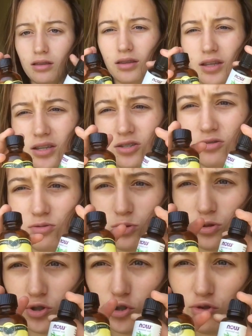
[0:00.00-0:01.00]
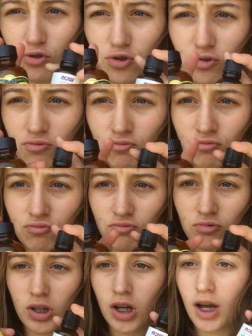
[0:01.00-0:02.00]
these two oils.
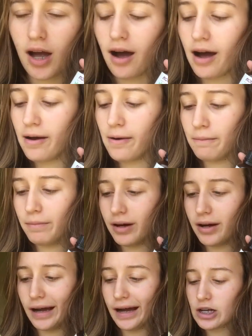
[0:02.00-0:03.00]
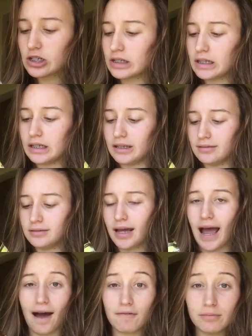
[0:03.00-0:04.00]
I actually
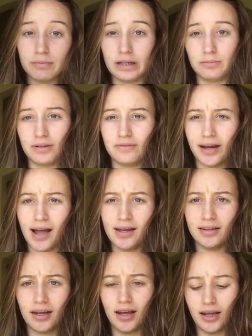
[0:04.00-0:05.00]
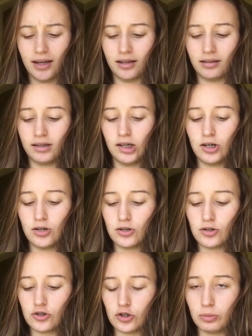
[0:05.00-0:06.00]
haven't been able to find a
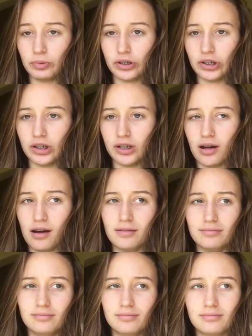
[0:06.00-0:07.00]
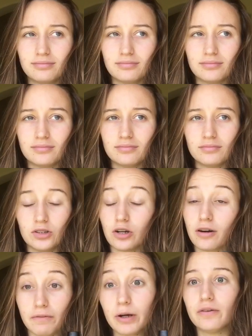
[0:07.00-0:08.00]
super good,
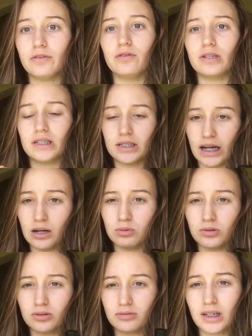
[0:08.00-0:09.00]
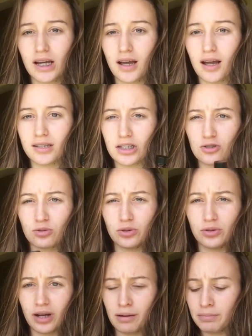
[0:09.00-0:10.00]
there are very few sustainable essential
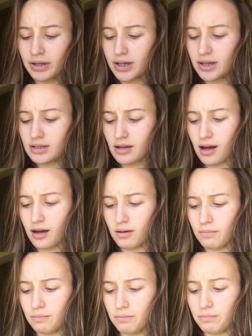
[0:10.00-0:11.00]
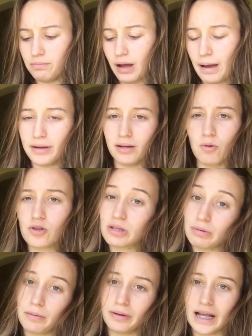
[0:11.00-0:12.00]
oil companies. I mean, most of
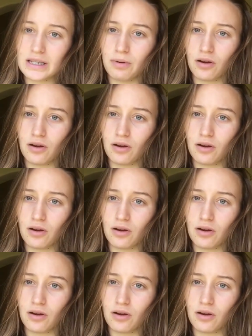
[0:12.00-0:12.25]
them come in glass